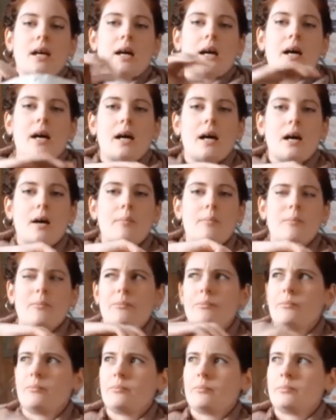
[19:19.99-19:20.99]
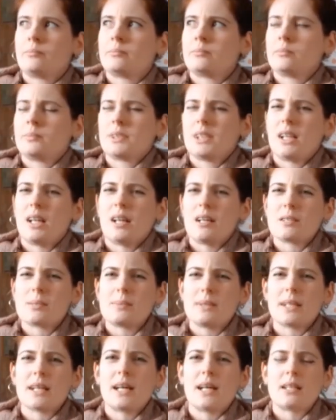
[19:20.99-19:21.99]
was it last
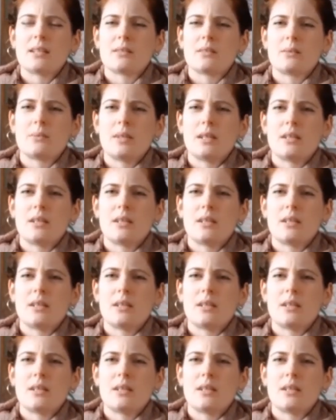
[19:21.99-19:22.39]
weekend or the week,